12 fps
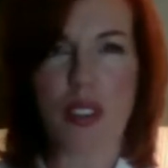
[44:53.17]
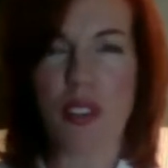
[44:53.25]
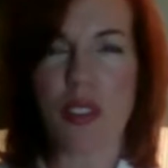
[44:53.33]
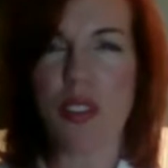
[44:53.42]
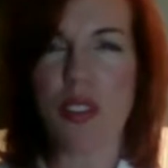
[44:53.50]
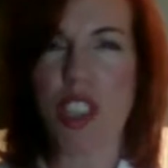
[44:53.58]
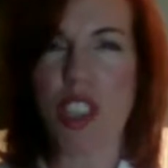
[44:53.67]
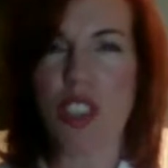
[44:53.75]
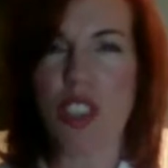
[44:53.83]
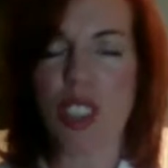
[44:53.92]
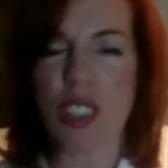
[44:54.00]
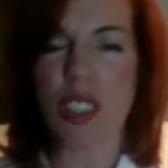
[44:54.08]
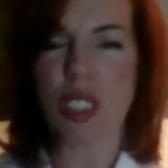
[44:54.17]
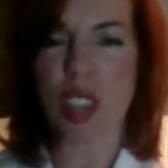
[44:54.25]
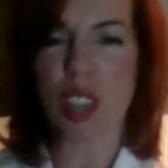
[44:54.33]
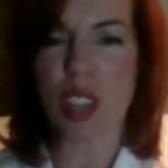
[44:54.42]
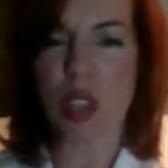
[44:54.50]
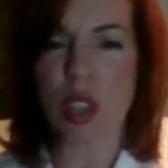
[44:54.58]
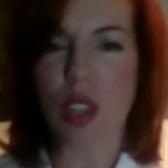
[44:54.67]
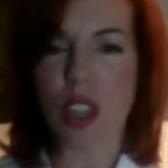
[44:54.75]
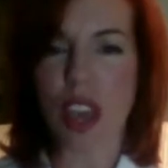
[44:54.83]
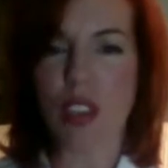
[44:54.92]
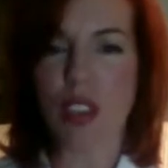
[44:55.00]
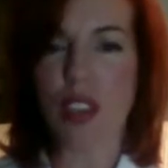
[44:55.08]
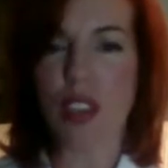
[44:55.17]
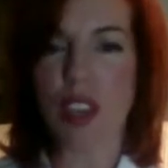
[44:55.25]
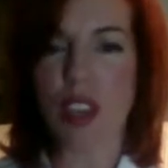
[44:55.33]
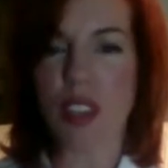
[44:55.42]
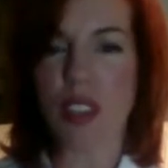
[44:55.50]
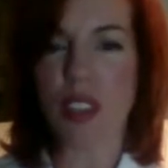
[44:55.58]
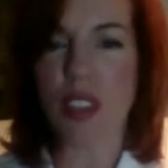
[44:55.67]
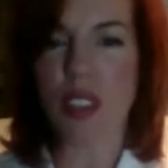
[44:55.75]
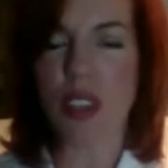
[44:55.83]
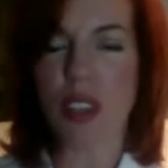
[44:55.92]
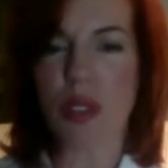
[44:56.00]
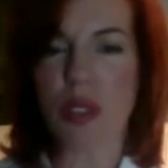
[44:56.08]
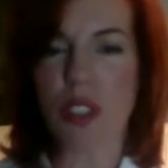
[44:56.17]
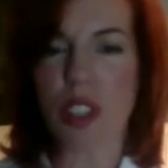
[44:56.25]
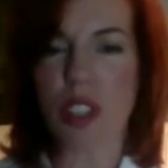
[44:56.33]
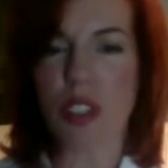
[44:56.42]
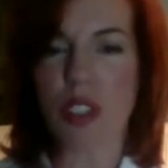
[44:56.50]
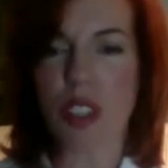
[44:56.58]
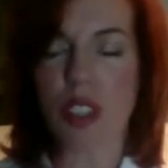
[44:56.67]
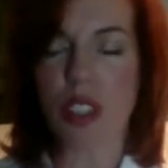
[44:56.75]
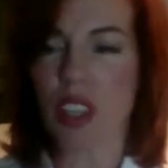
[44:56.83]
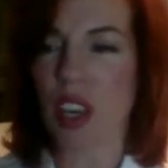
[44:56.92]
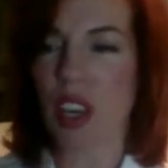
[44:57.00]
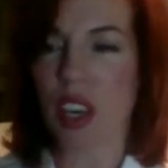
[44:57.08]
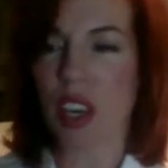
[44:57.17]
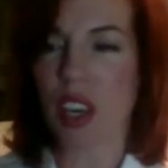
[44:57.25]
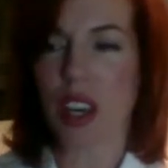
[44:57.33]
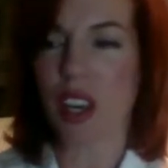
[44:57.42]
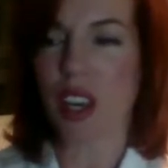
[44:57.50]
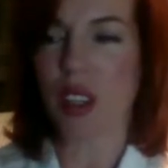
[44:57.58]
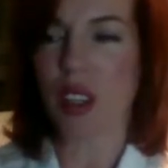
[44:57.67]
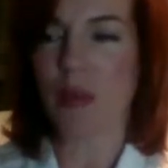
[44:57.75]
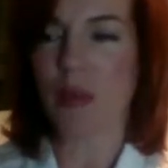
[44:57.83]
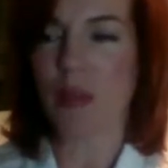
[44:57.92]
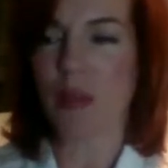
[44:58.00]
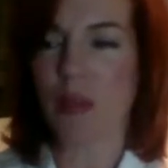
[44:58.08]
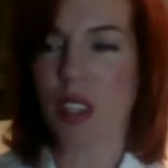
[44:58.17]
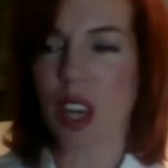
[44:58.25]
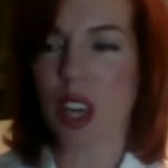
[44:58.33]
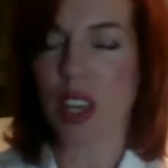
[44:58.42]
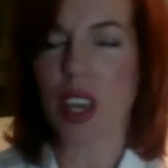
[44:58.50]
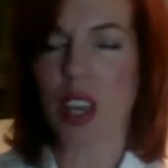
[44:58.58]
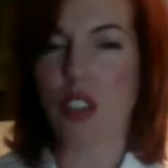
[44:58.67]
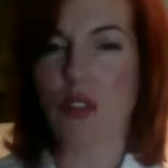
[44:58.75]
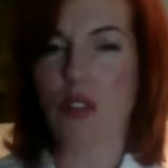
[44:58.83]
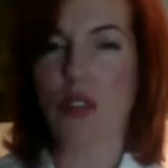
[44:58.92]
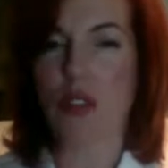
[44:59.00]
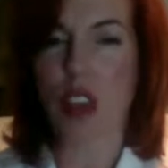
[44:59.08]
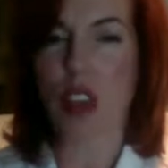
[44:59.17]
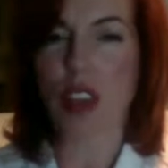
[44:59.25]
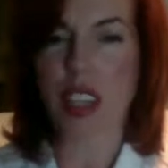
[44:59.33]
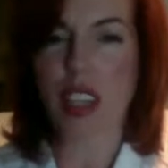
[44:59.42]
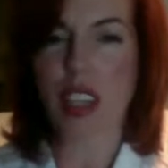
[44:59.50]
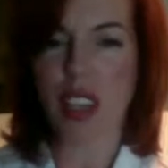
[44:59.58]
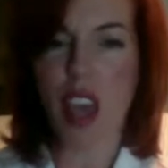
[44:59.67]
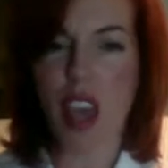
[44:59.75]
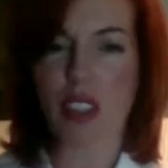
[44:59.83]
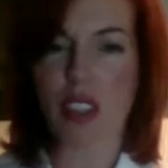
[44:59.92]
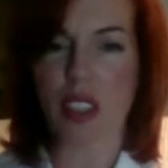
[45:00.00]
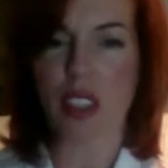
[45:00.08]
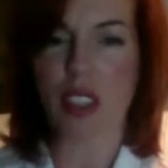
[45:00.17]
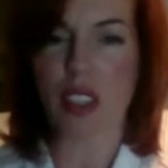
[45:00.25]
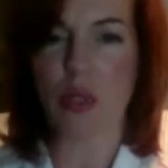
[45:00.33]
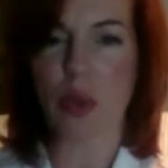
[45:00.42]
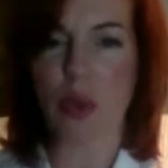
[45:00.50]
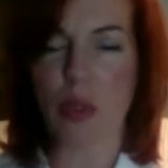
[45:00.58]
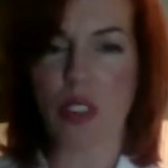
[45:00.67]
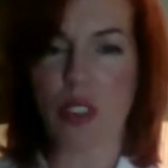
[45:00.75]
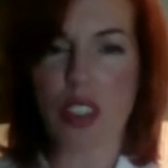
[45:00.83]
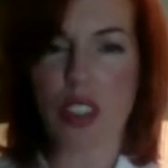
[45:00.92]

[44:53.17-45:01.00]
she just did not look healthy. She just um, and very tense woman, just